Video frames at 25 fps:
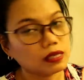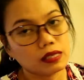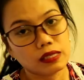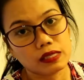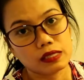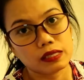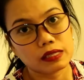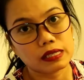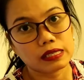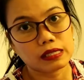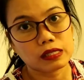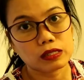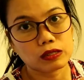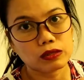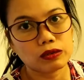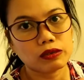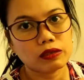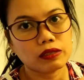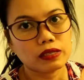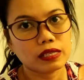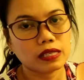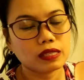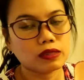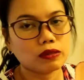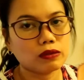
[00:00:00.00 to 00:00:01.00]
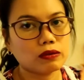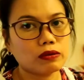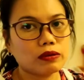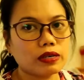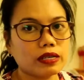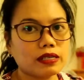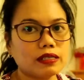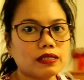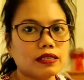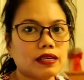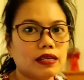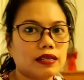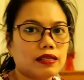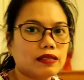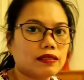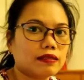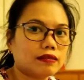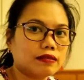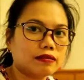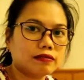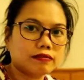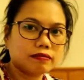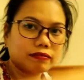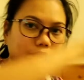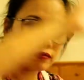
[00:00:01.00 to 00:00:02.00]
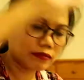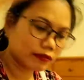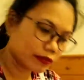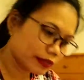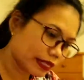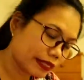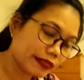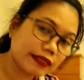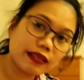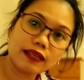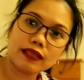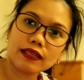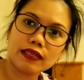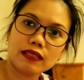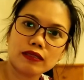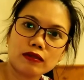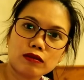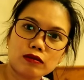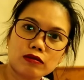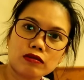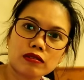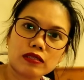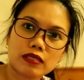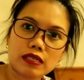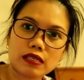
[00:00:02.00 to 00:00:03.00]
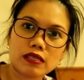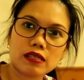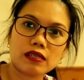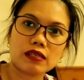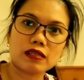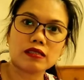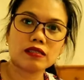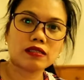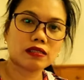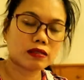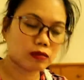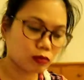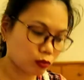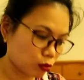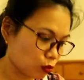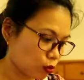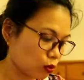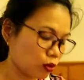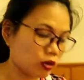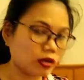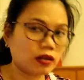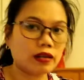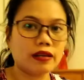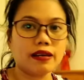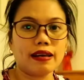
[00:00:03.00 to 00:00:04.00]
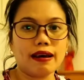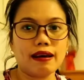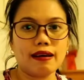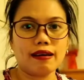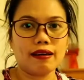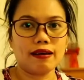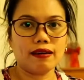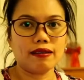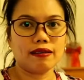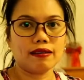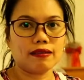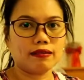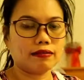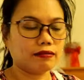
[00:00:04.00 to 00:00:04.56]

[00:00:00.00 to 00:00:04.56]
sa store na to. And then, dadalhin dun sa store na